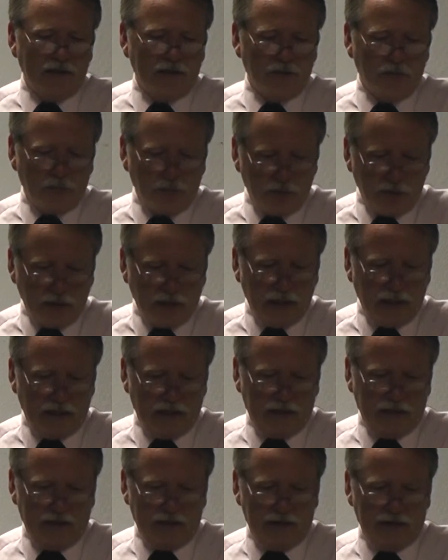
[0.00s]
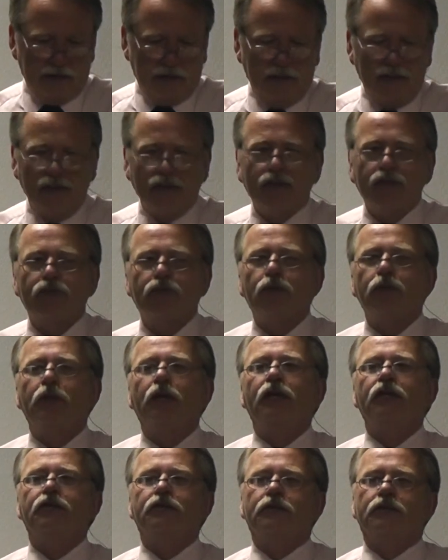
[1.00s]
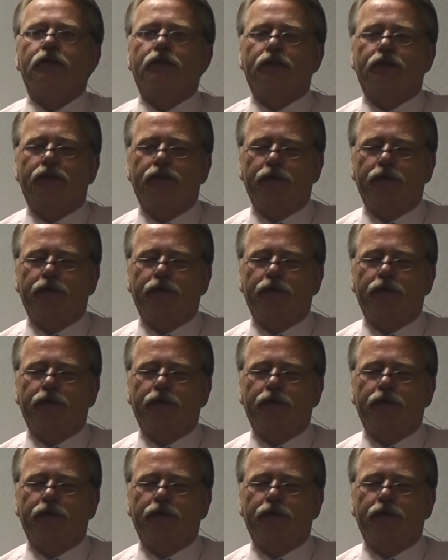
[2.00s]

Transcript: to pray for patience.